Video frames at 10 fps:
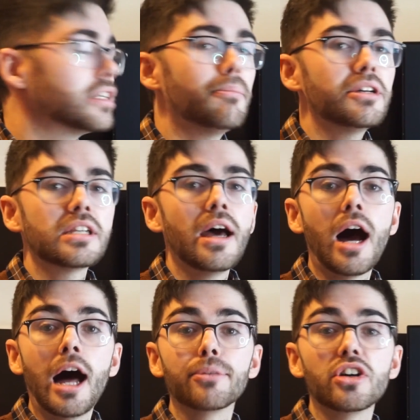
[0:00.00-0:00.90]
numbers,
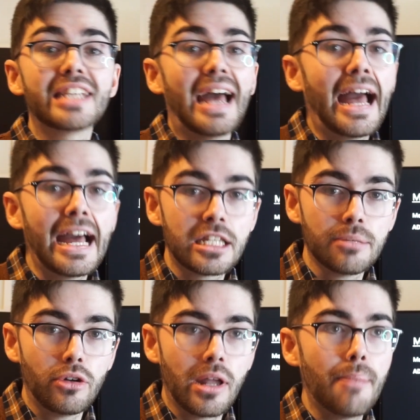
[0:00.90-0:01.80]
I'm going to add
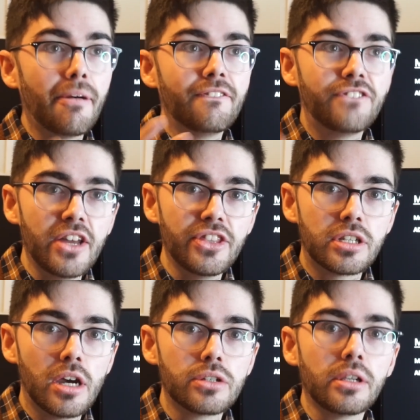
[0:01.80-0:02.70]
them all up, find the
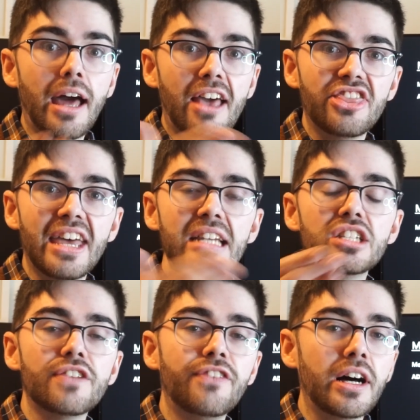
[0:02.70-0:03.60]
total, and
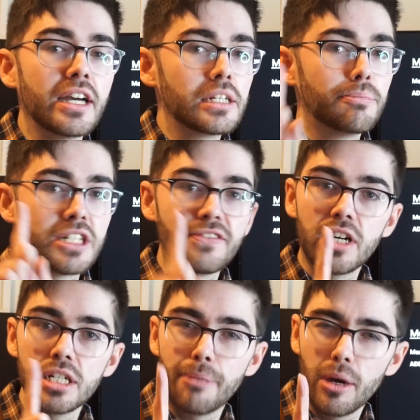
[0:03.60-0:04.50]
then divide. But
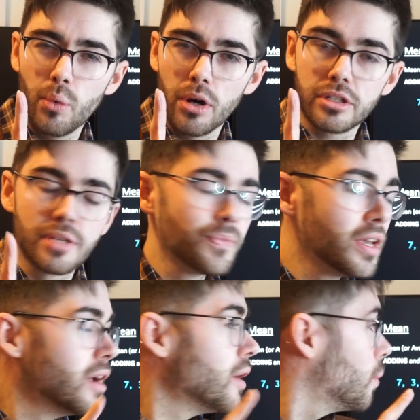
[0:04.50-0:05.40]
divide by what?
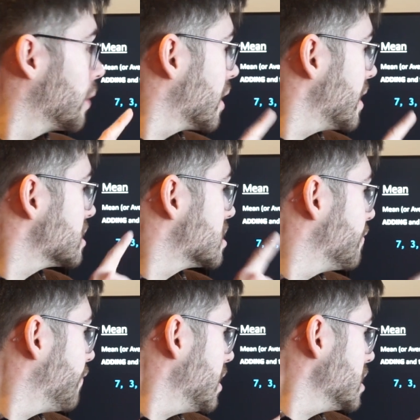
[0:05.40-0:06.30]
We're going to
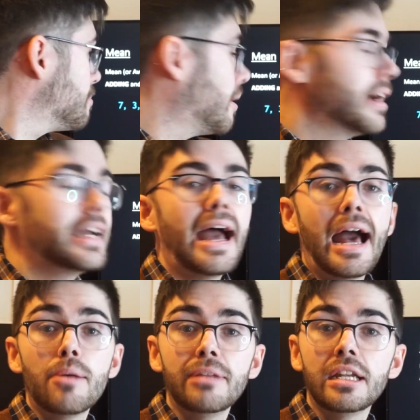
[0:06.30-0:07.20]
divide by
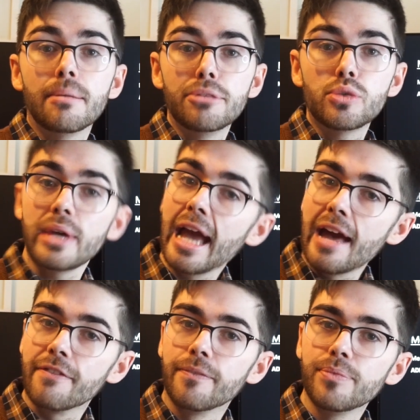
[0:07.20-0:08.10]
how many numbers we
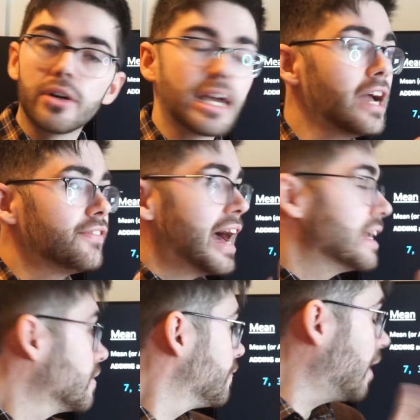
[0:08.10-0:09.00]
have. Okay, I've
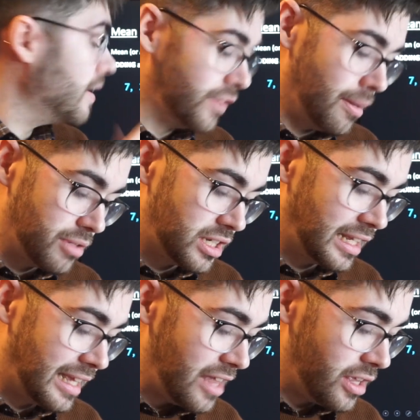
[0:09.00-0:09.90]
added 5 numbers
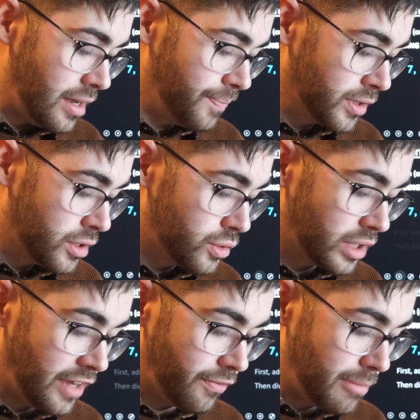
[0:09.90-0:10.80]
together to
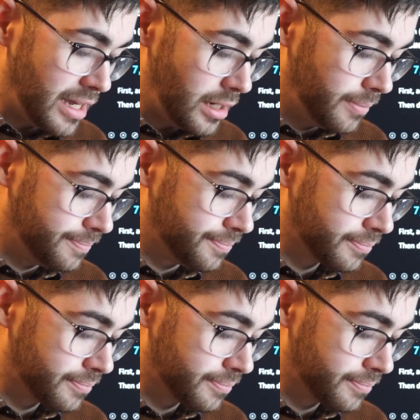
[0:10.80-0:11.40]
give me